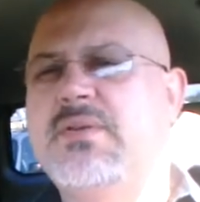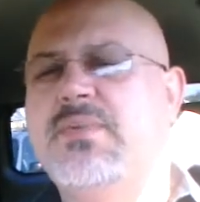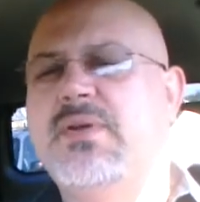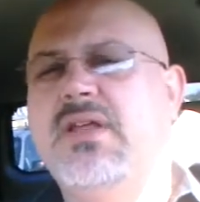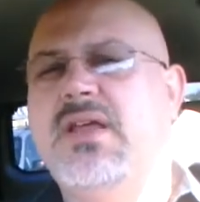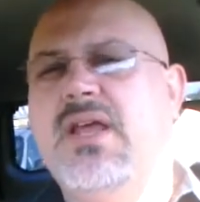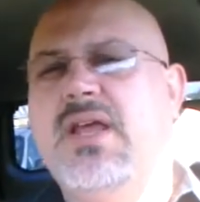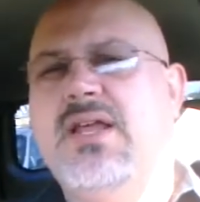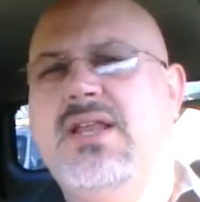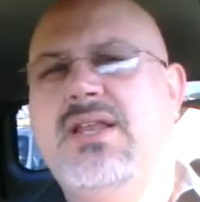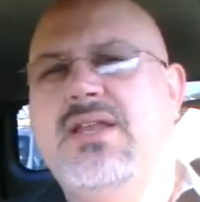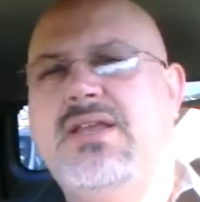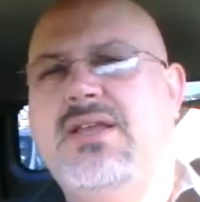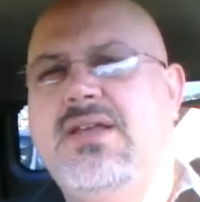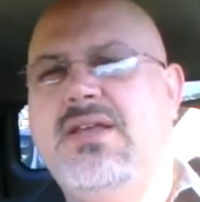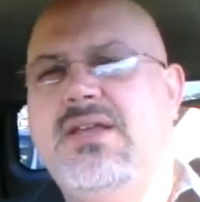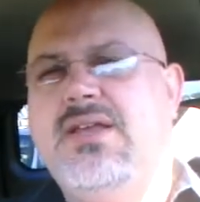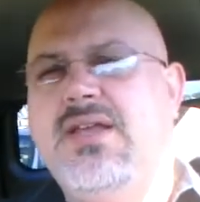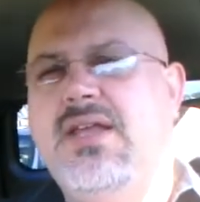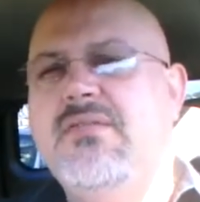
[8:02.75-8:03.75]
But
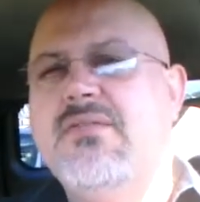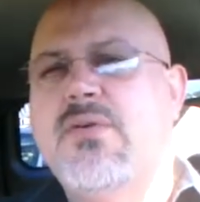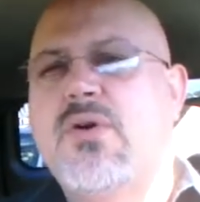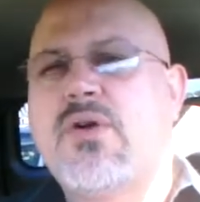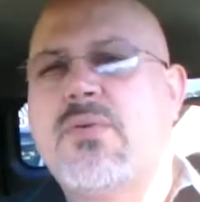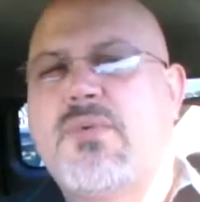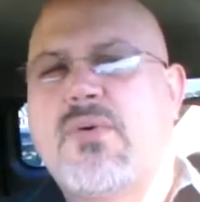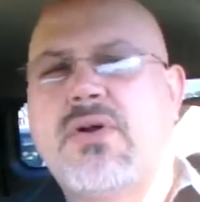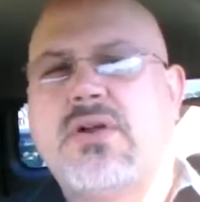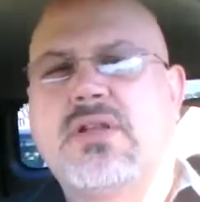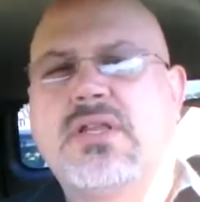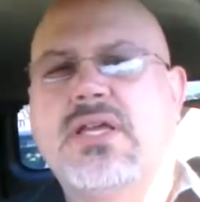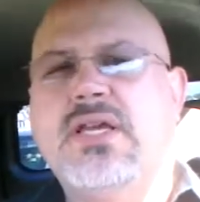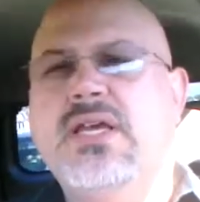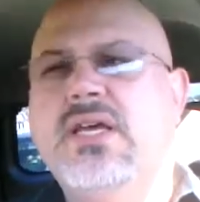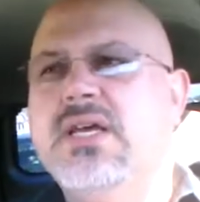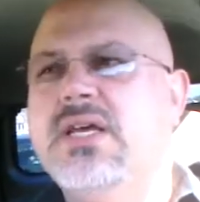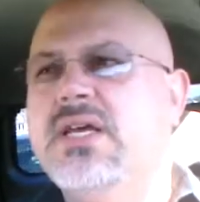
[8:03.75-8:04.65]
even more importantly,